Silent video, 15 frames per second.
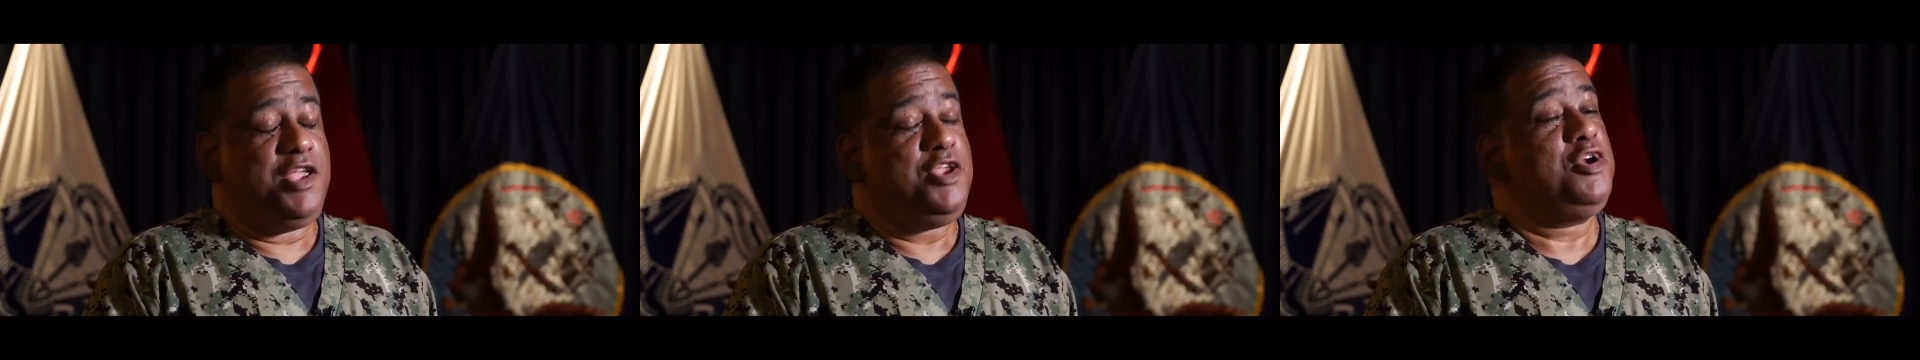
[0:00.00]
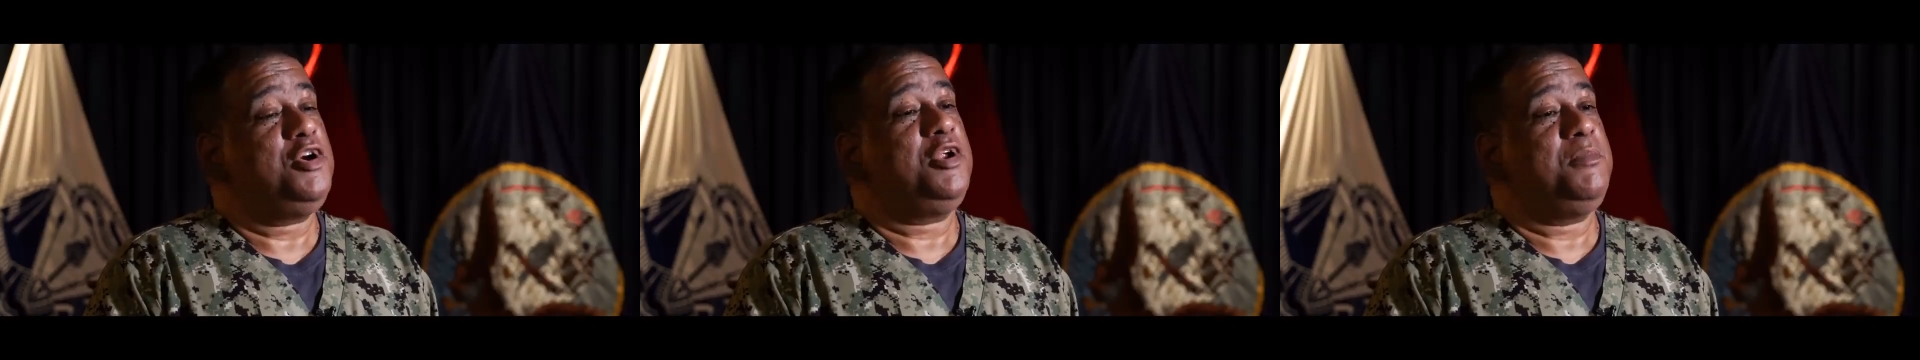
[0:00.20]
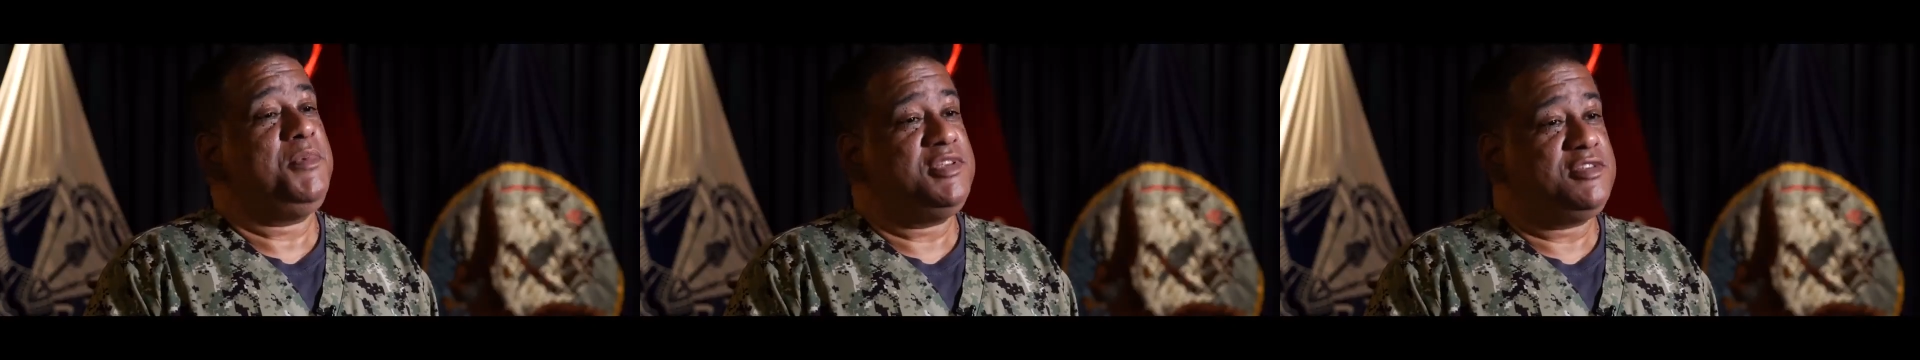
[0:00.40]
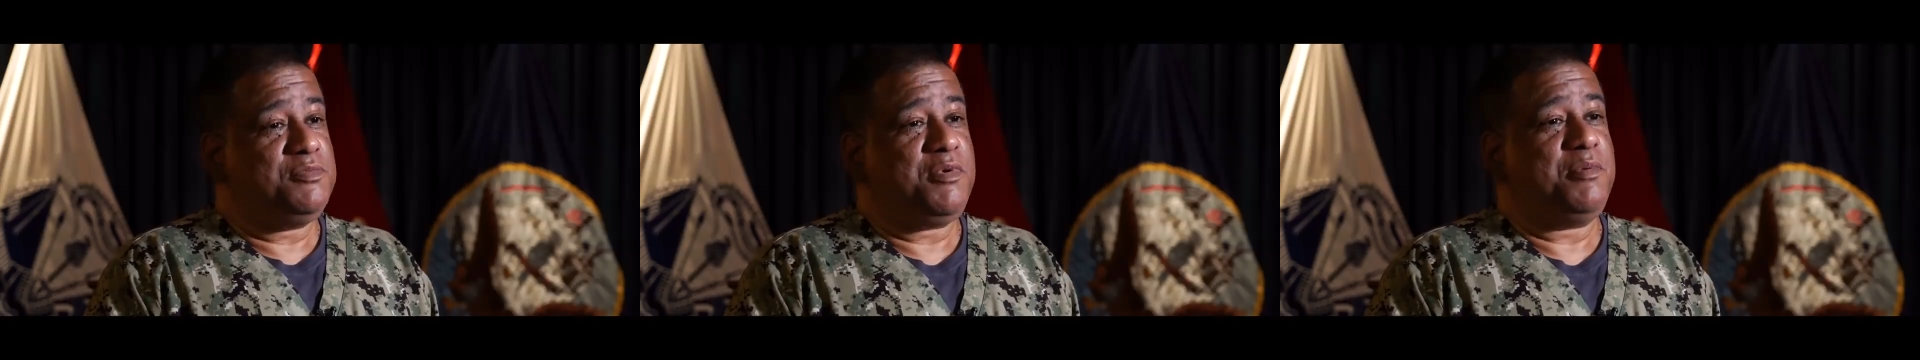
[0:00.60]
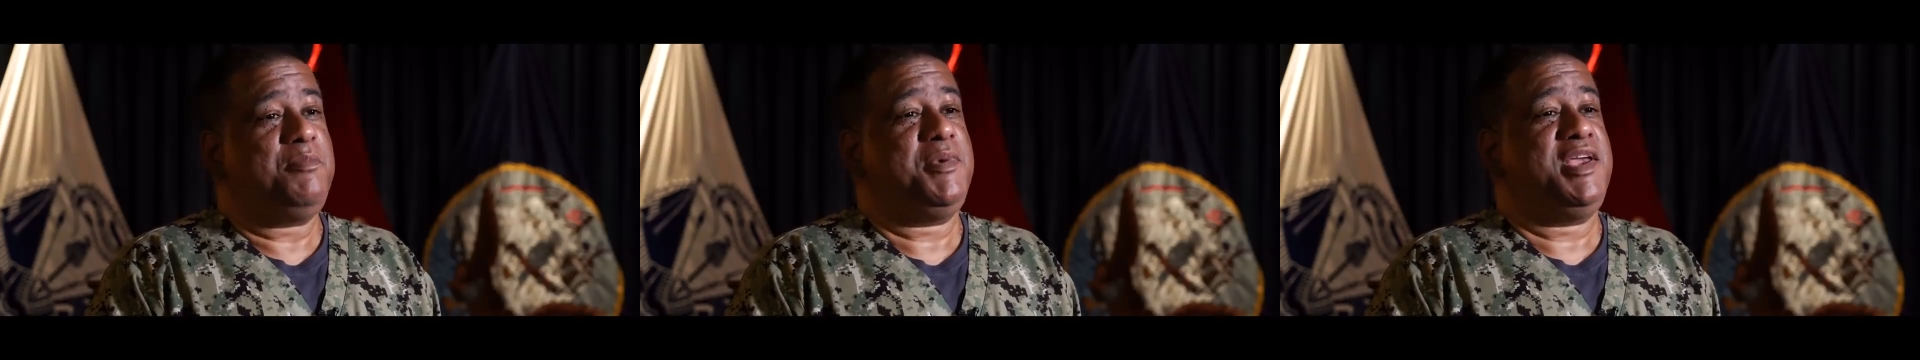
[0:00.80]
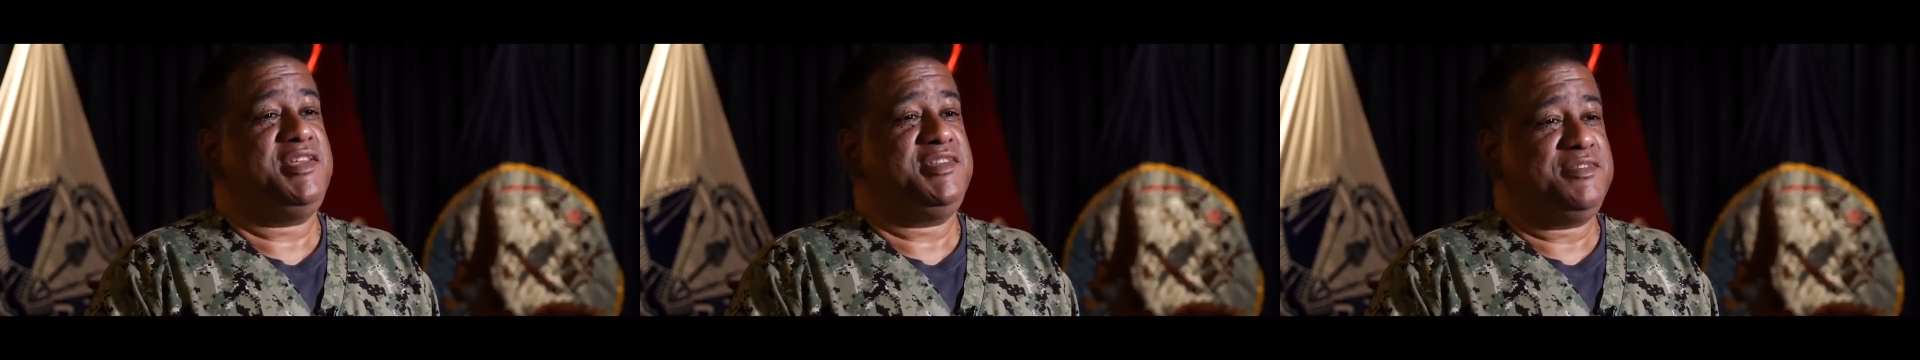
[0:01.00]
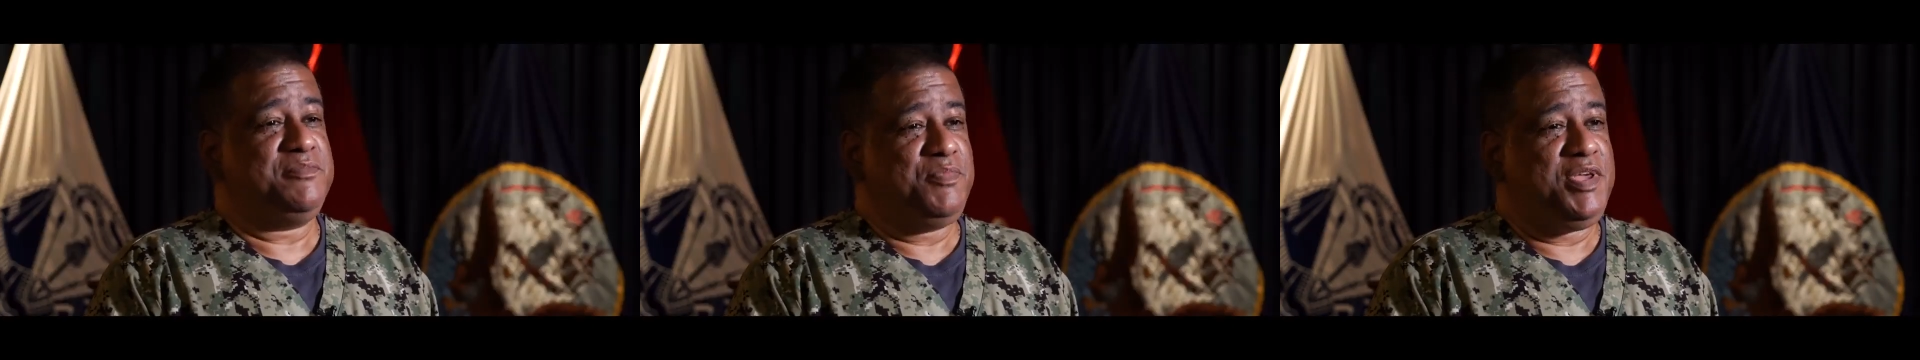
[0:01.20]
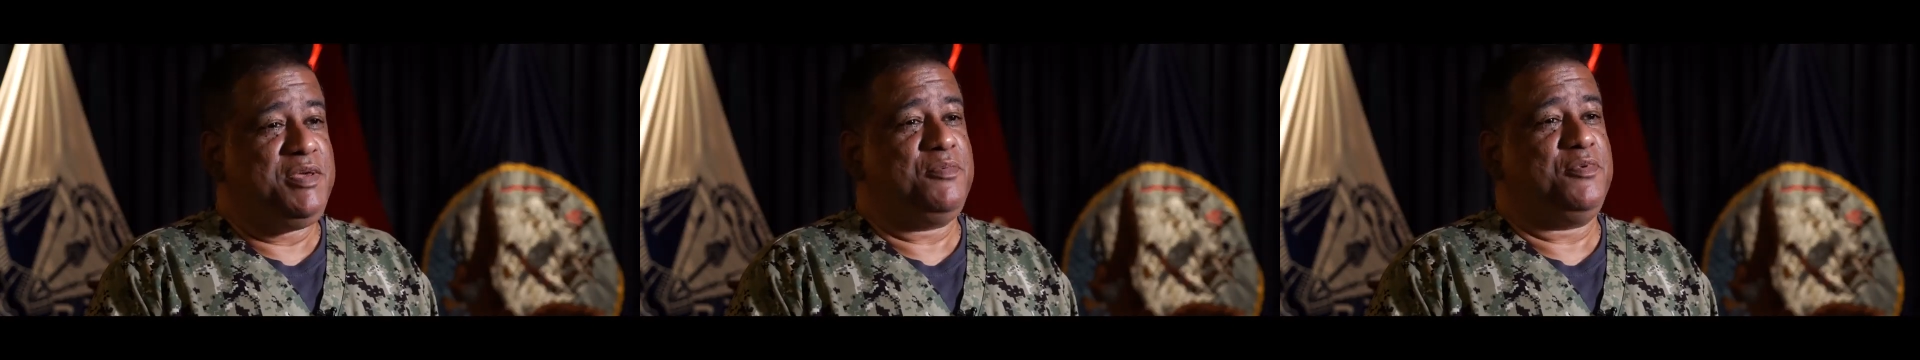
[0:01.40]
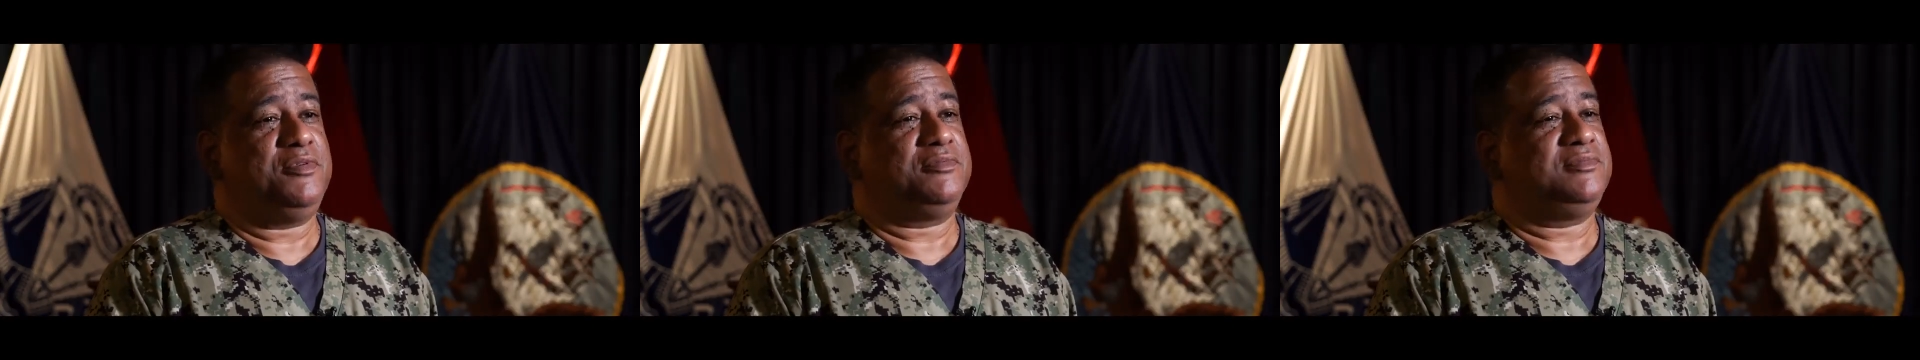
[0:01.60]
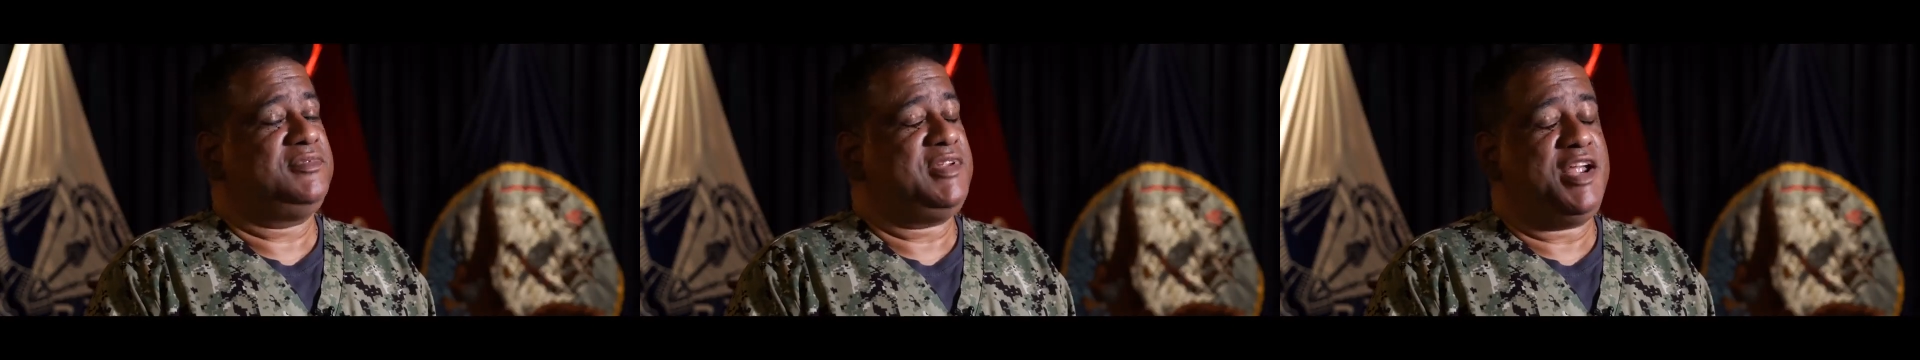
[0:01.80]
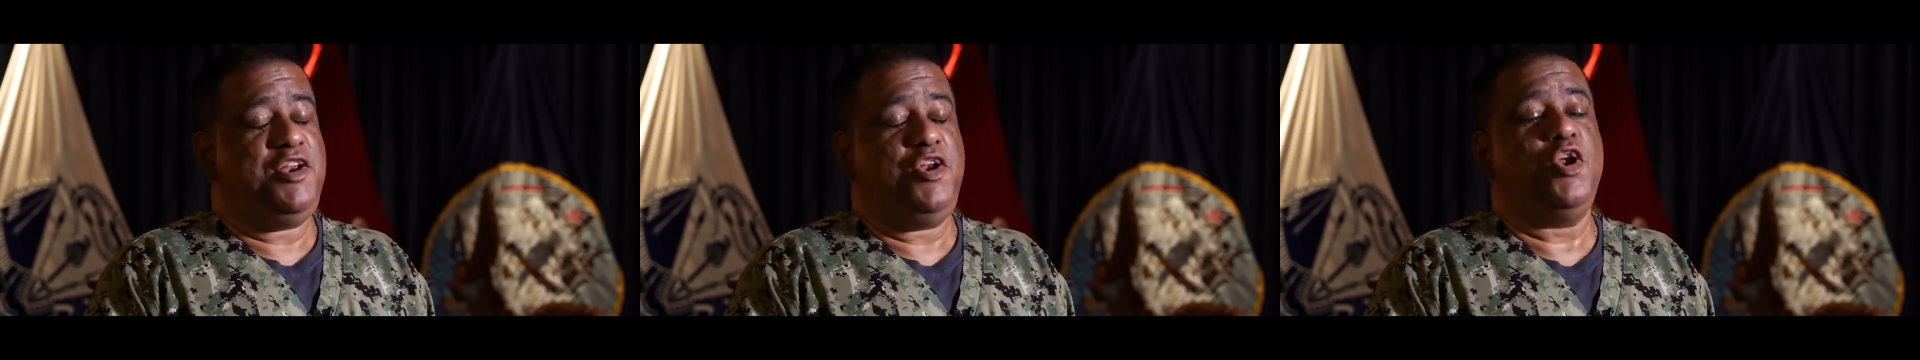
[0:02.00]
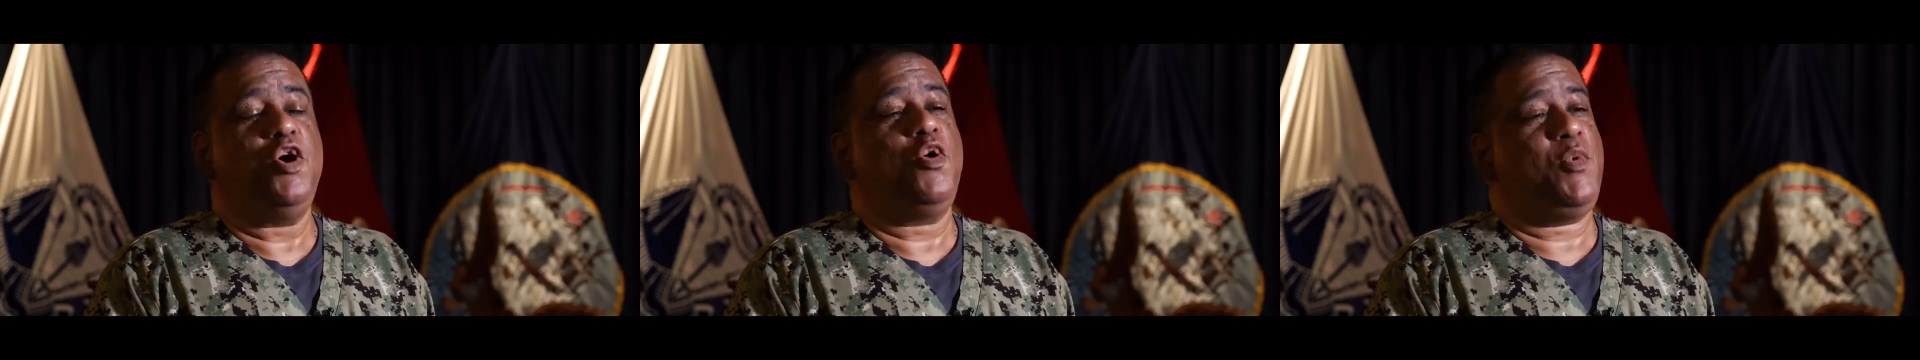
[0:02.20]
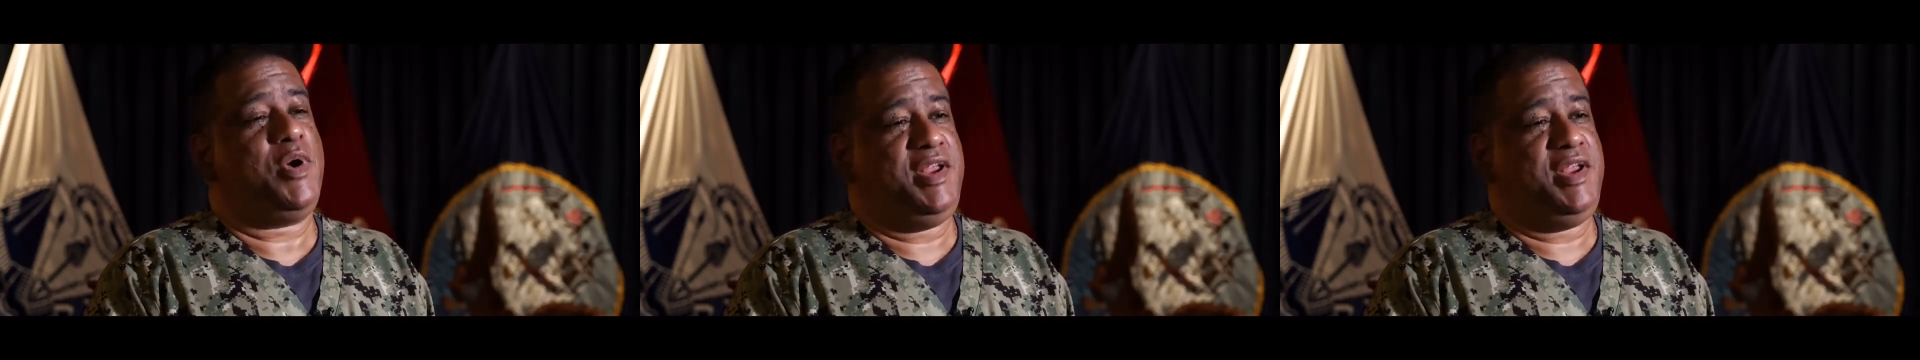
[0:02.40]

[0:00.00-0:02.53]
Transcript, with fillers: And you're going to meet some amazing people that no